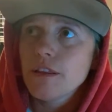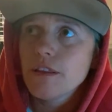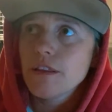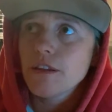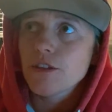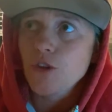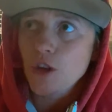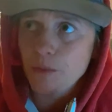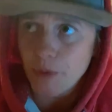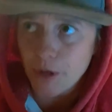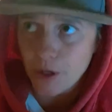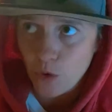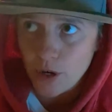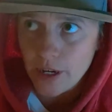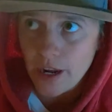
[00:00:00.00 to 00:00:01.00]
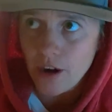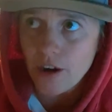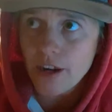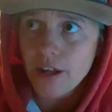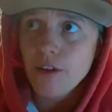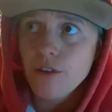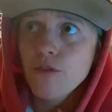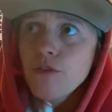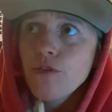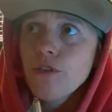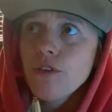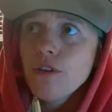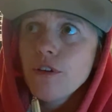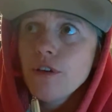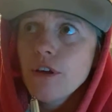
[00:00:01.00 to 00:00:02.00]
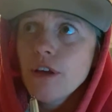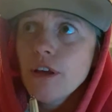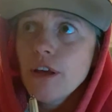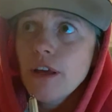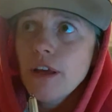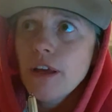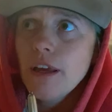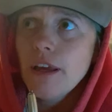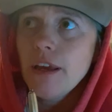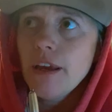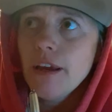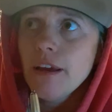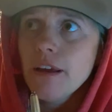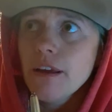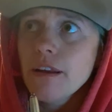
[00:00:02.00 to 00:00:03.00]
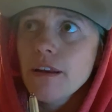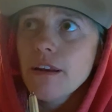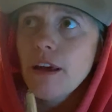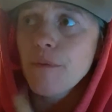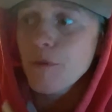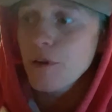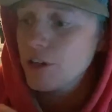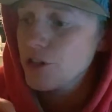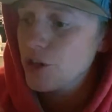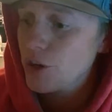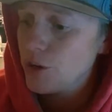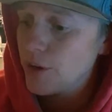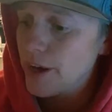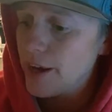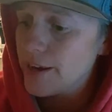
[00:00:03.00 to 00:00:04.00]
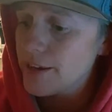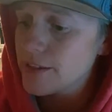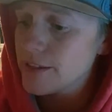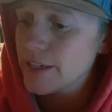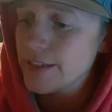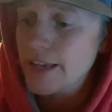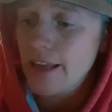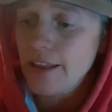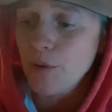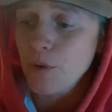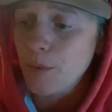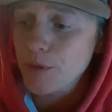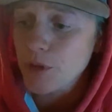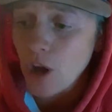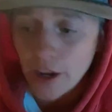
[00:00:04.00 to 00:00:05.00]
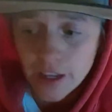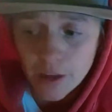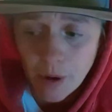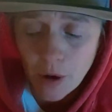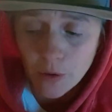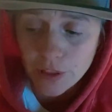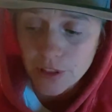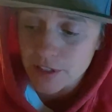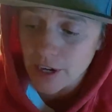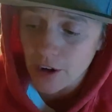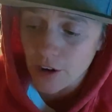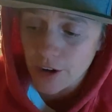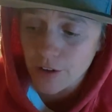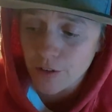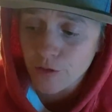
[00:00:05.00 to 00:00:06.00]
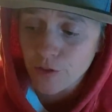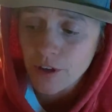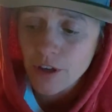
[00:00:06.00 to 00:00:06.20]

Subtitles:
there's only been one narrative, and I'm going to show you guys exactly what I'm talking about with this narrative.